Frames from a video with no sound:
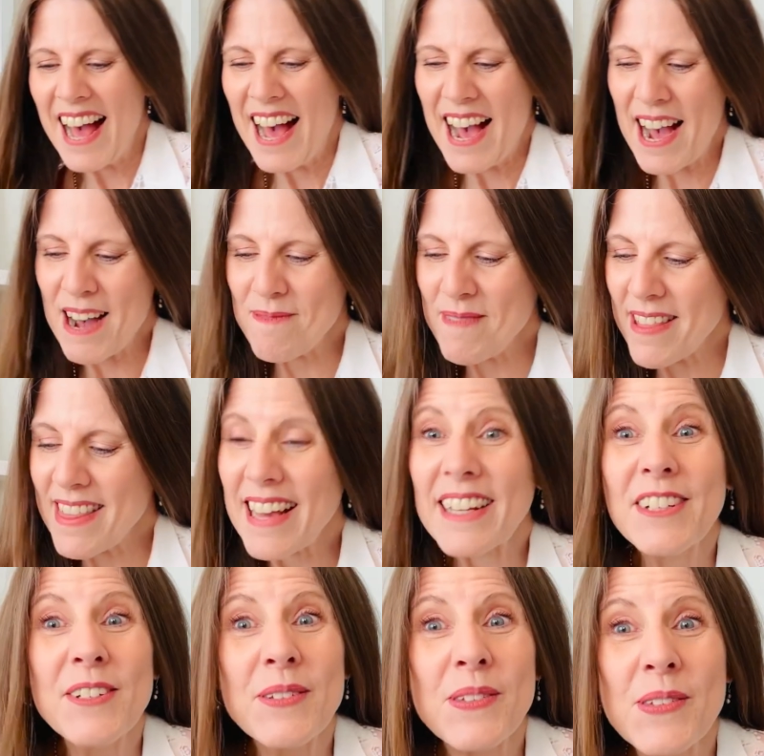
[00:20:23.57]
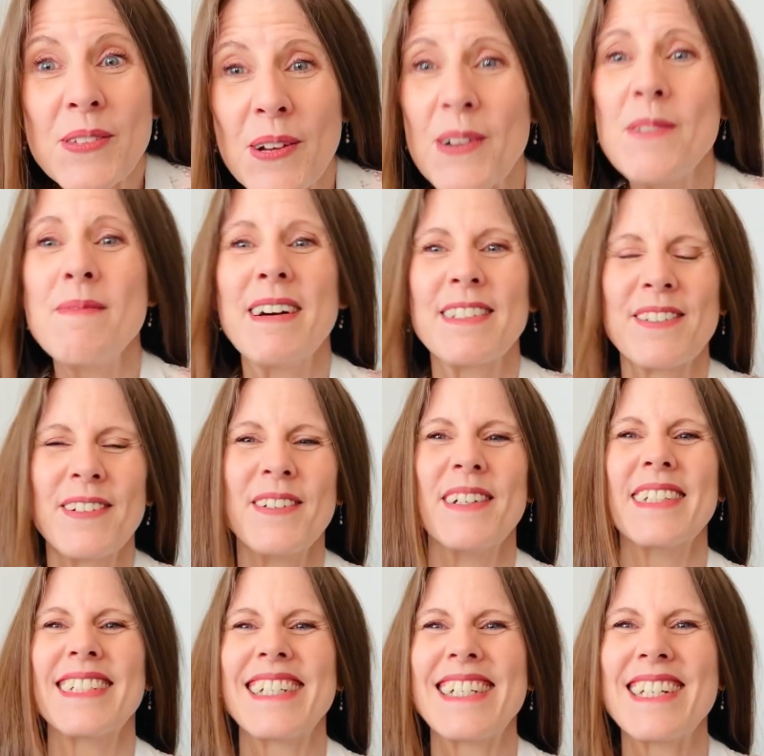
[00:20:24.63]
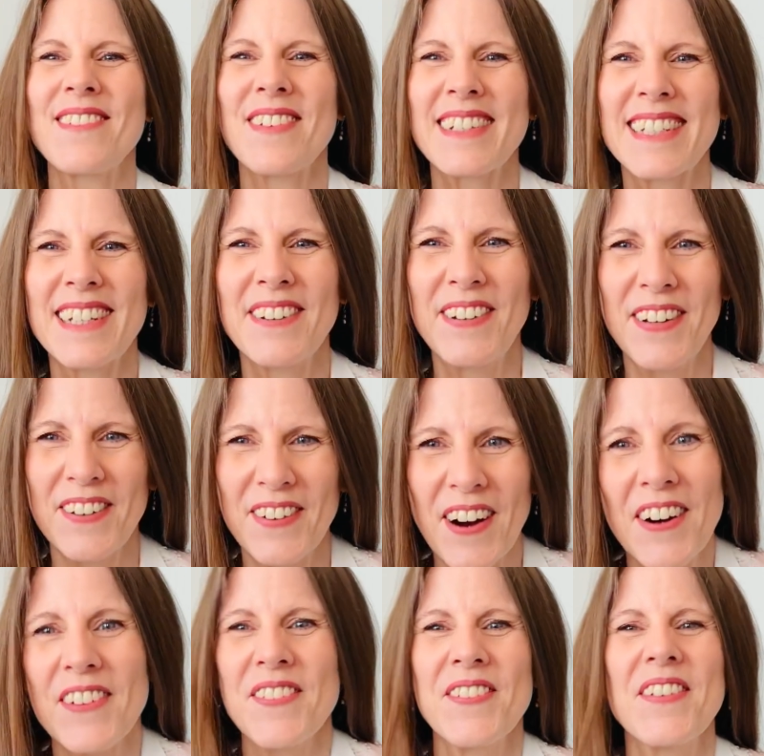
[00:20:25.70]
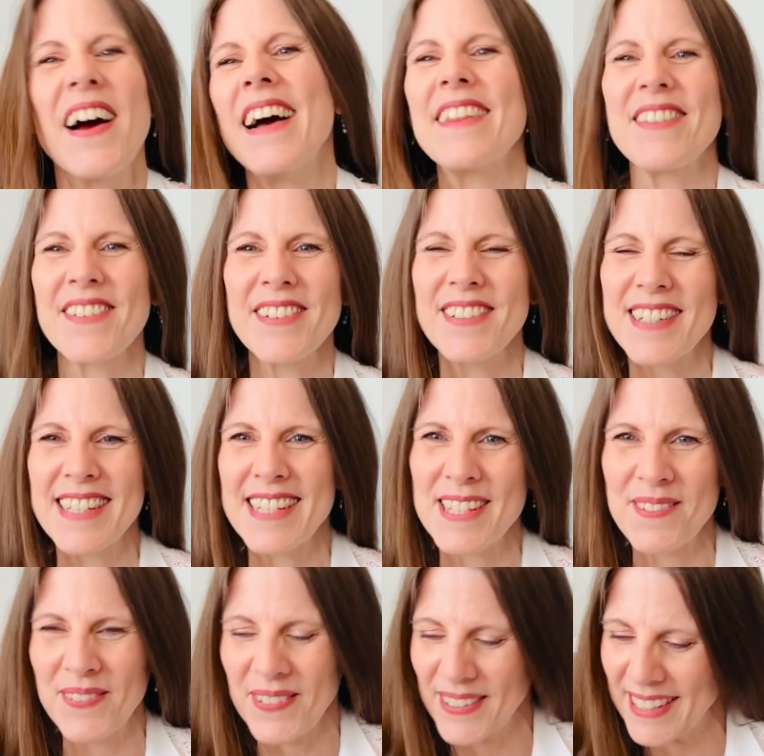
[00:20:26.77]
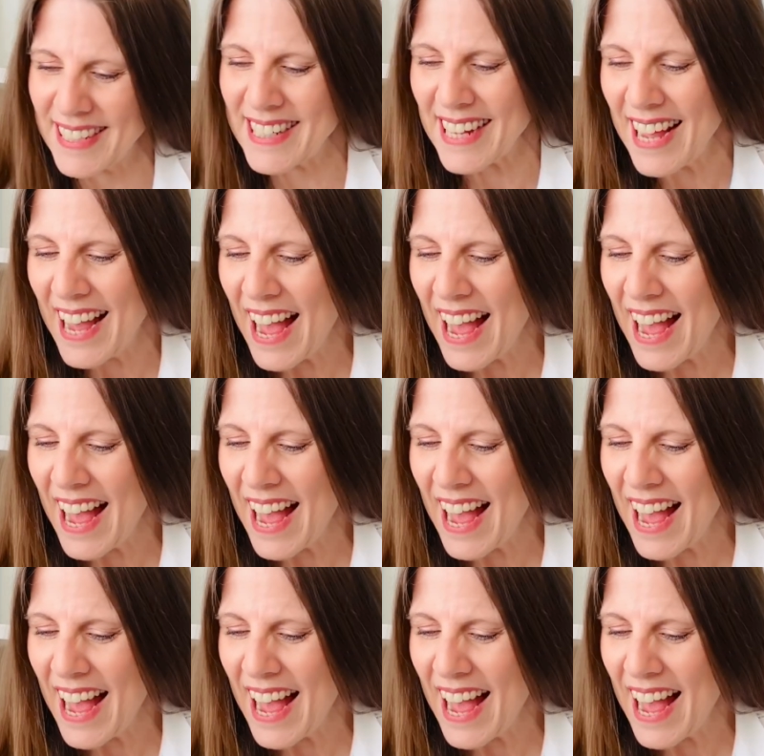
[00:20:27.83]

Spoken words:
Thank you so much for watching, especially if you've gotten right through to this point.